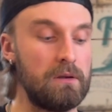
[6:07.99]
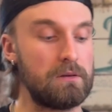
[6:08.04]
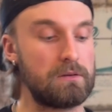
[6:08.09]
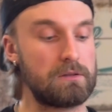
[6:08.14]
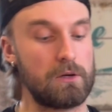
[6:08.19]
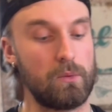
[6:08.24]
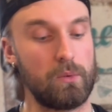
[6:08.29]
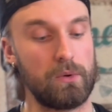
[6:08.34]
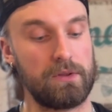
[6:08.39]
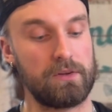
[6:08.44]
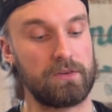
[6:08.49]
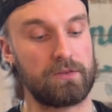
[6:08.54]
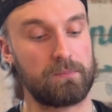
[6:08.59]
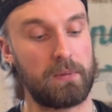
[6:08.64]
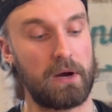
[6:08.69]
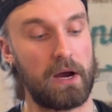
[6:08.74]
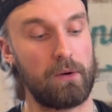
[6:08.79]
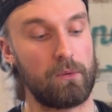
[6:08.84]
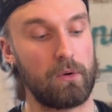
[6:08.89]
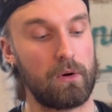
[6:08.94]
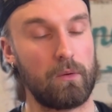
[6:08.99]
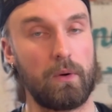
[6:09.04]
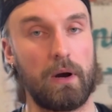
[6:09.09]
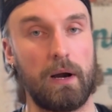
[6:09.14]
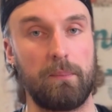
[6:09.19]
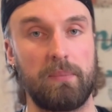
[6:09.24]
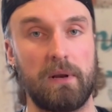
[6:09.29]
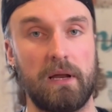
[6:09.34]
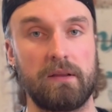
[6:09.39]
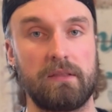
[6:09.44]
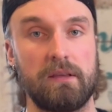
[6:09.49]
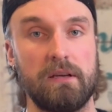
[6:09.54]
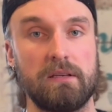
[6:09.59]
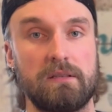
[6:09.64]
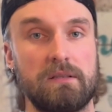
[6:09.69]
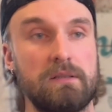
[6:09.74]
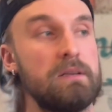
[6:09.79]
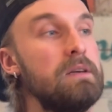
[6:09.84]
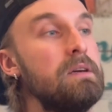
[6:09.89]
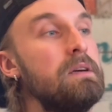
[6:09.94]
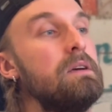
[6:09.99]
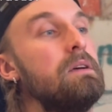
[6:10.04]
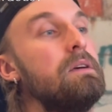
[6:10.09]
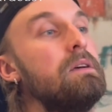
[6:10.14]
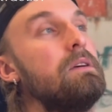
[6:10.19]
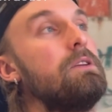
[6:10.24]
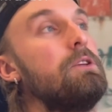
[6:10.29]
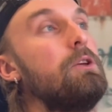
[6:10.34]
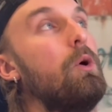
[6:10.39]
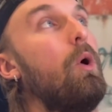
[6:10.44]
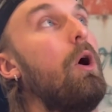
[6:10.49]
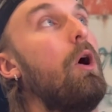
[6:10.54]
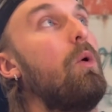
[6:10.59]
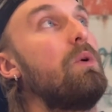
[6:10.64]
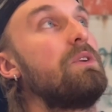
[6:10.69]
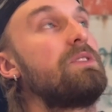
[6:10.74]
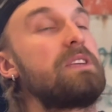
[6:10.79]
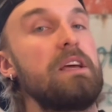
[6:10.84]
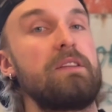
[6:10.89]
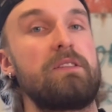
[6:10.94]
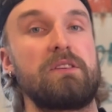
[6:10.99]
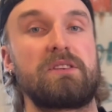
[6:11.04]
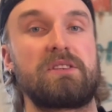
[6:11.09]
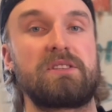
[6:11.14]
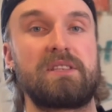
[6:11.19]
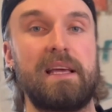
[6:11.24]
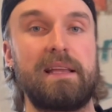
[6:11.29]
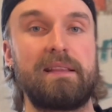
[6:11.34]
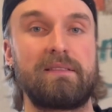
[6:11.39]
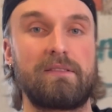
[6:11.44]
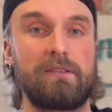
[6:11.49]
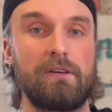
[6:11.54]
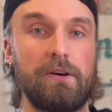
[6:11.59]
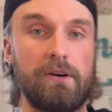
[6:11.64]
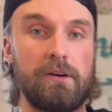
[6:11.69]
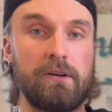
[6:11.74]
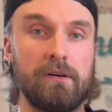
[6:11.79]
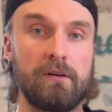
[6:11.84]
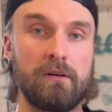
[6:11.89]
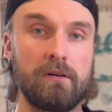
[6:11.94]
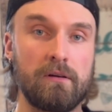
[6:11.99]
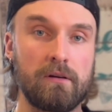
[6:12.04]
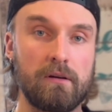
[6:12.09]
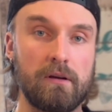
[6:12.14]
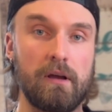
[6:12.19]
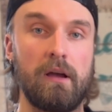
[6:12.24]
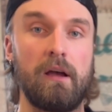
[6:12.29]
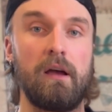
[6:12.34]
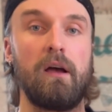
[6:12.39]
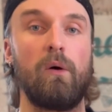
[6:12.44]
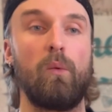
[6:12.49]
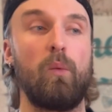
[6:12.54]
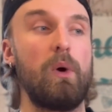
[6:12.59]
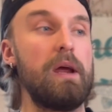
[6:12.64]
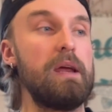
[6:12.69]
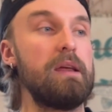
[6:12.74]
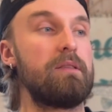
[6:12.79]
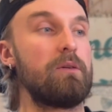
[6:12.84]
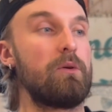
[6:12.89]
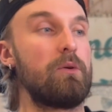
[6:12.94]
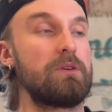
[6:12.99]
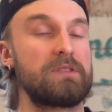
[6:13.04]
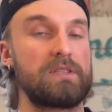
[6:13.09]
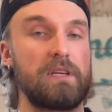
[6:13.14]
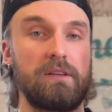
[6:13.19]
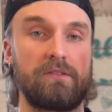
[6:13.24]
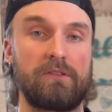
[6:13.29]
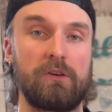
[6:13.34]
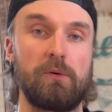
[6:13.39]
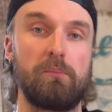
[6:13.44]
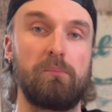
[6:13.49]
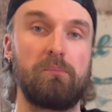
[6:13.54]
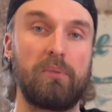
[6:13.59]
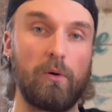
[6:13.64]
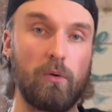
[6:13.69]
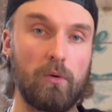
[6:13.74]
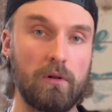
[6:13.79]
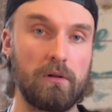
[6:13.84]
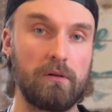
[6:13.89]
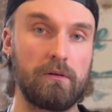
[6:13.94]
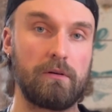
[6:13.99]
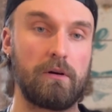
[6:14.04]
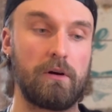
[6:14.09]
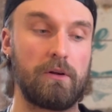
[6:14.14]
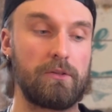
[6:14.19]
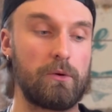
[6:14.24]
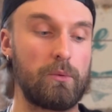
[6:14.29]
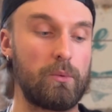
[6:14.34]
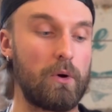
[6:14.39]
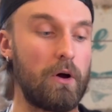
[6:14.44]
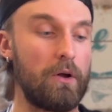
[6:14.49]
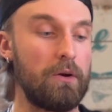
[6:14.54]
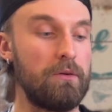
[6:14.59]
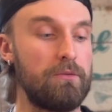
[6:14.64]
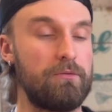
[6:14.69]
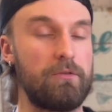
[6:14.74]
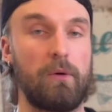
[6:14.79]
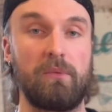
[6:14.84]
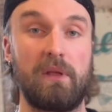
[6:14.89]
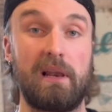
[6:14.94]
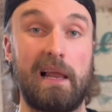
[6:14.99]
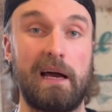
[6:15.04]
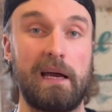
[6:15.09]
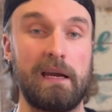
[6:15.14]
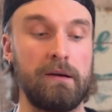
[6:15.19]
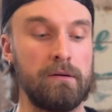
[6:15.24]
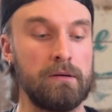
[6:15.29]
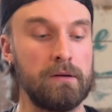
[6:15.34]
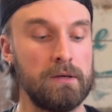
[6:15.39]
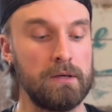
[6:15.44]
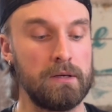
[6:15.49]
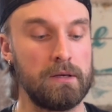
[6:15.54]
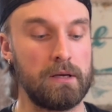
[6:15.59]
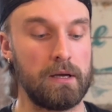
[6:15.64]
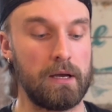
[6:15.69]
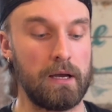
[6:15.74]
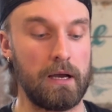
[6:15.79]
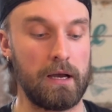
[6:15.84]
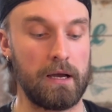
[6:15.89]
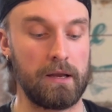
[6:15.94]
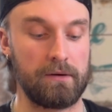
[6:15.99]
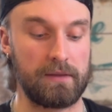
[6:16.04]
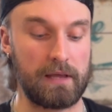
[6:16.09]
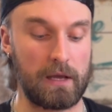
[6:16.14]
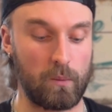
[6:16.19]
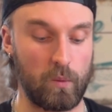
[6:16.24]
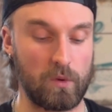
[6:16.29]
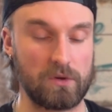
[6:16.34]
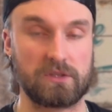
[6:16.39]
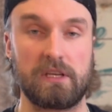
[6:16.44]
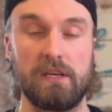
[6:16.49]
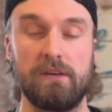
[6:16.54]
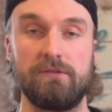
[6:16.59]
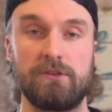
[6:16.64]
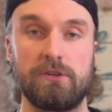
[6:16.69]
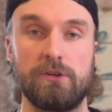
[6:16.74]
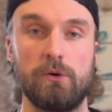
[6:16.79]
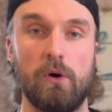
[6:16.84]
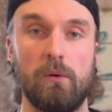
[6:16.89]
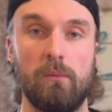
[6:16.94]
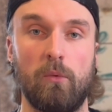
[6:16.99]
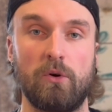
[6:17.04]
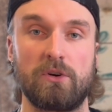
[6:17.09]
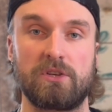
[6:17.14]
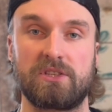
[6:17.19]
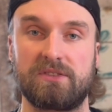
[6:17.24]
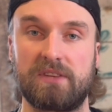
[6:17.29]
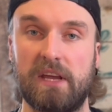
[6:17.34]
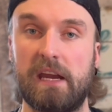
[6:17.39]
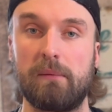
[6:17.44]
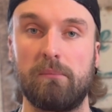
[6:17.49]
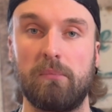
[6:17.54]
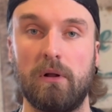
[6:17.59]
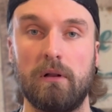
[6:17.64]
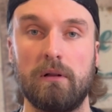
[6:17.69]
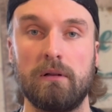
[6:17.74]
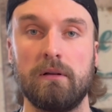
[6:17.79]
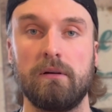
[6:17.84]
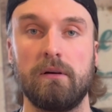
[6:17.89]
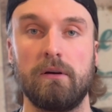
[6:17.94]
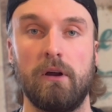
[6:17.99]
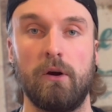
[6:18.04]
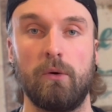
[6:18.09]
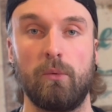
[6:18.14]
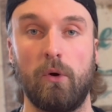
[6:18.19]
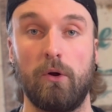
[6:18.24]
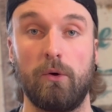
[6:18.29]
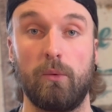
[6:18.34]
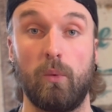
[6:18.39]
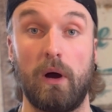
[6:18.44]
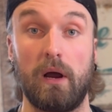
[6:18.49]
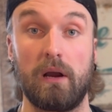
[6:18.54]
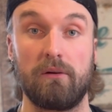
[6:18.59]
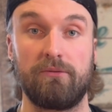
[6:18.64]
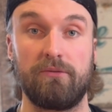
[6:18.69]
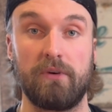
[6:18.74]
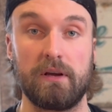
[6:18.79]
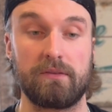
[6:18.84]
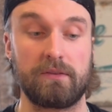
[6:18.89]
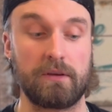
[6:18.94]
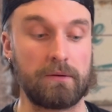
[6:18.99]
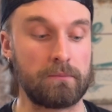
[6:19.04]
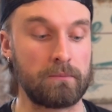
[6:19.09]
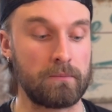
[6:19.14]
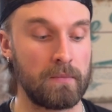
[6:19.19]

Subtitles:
So with the spiral wrap like this, you always get a centered weight or centered pull on the rod from the line, and that what gives you a more stable rod while fighting.